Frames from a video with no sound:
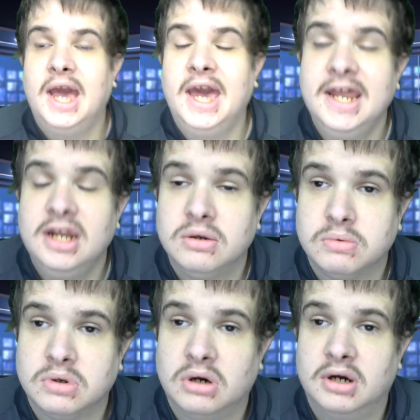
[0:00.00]
Hello
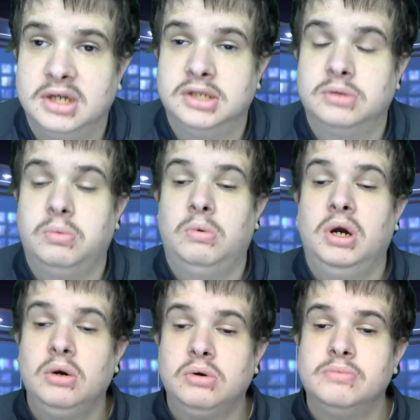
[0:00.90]
guys,
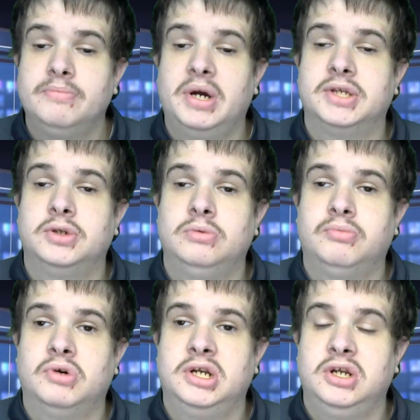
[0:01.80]
welcome back to a
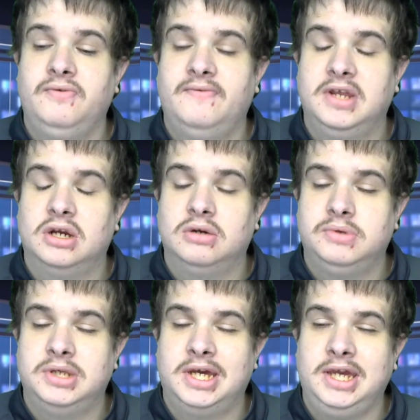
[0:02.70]
brand new video
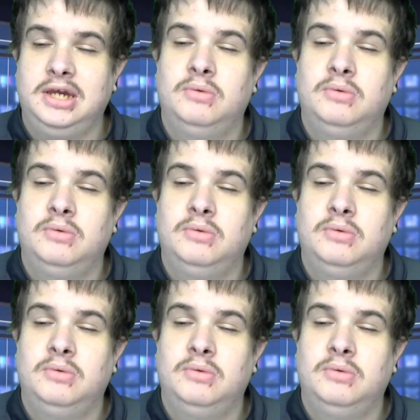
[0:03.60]
today